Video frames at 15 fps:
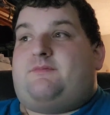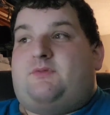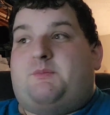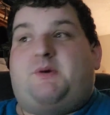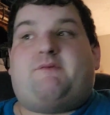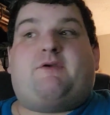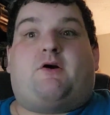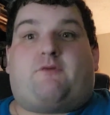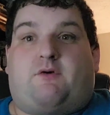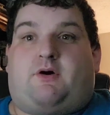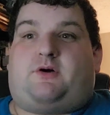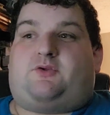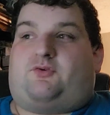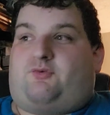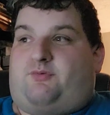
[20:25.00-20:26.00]
The movie
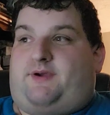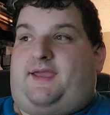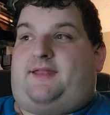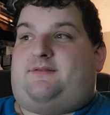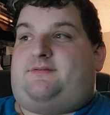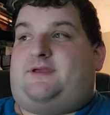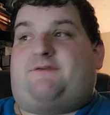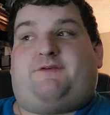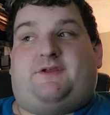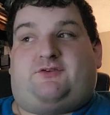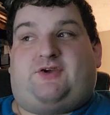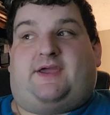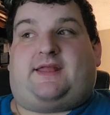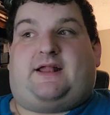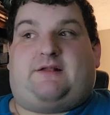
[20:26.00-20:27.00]
overall is great. Definitely
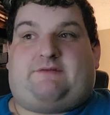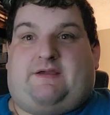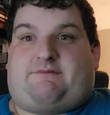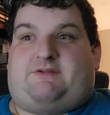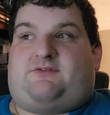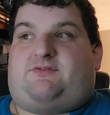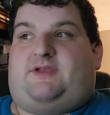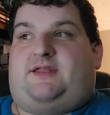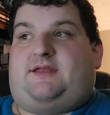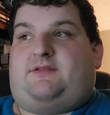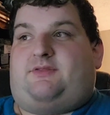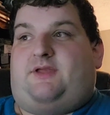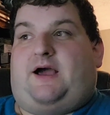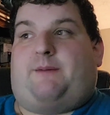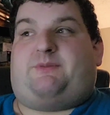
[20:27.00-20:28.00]
check it out if you haven't seen
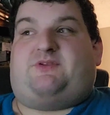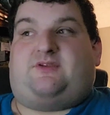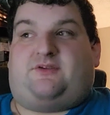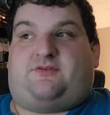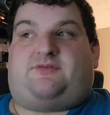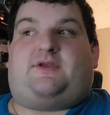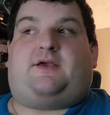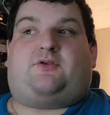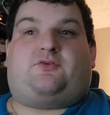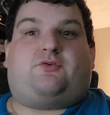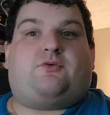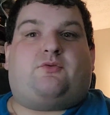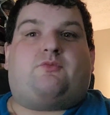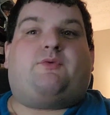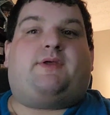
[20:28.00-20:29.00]
it. The Opposite of Sex,
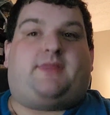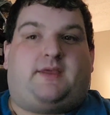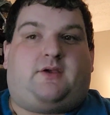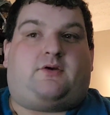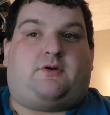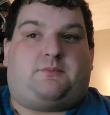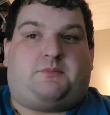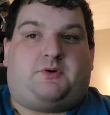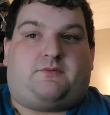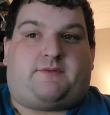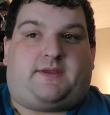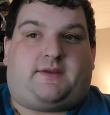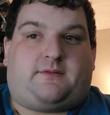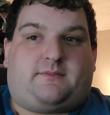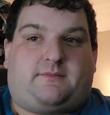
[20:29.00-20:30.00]
really good
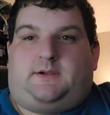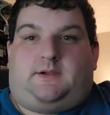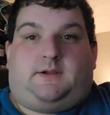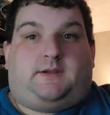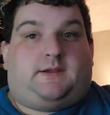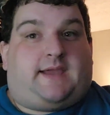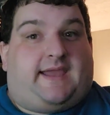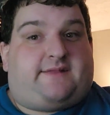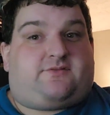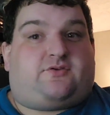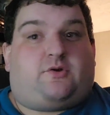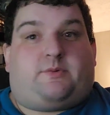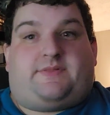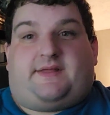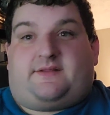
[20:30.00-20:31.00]
movie. And
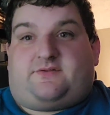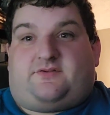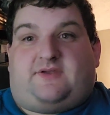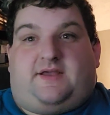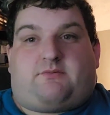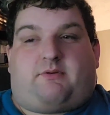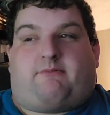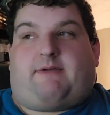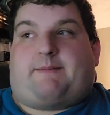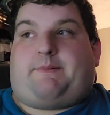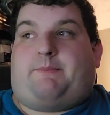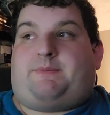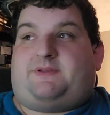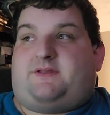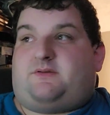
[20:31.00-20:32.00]
so with that said, we wrap
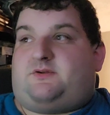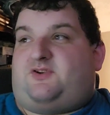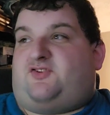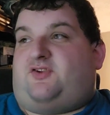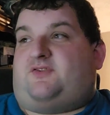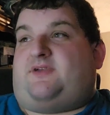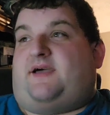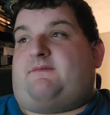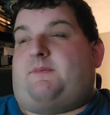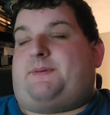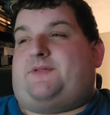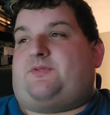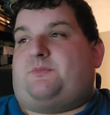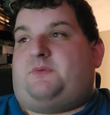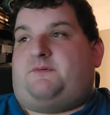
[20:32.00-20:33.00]
up another edition of Time
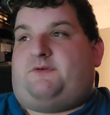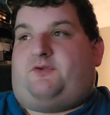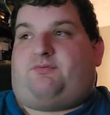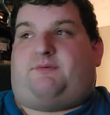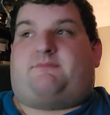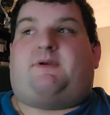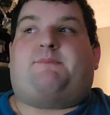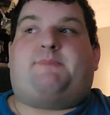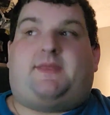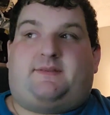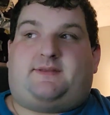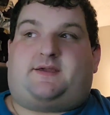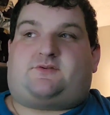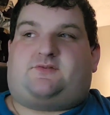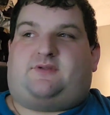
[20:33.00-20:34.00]
About the Movies. When we meet
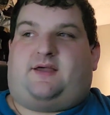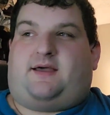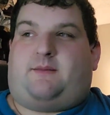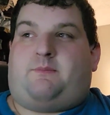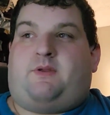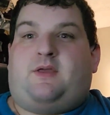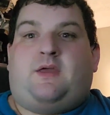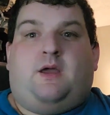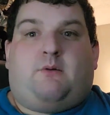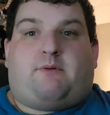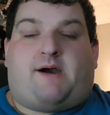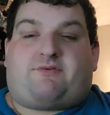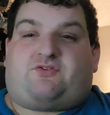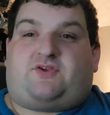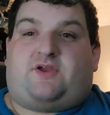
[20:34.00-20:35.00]
next time,
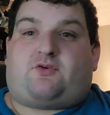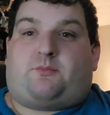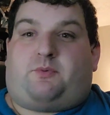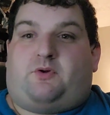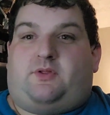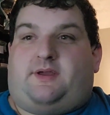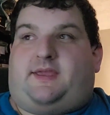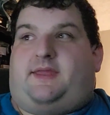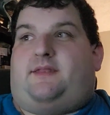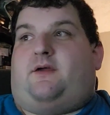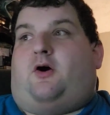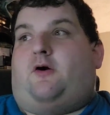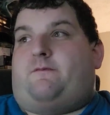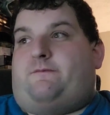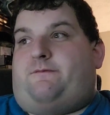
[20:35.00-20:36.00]
we'll have Sandra Bullock in
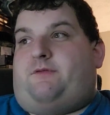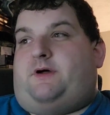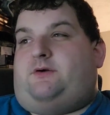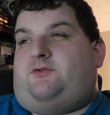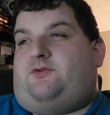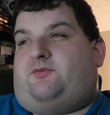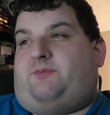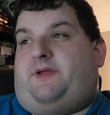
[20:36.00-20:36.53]
Hope Floats.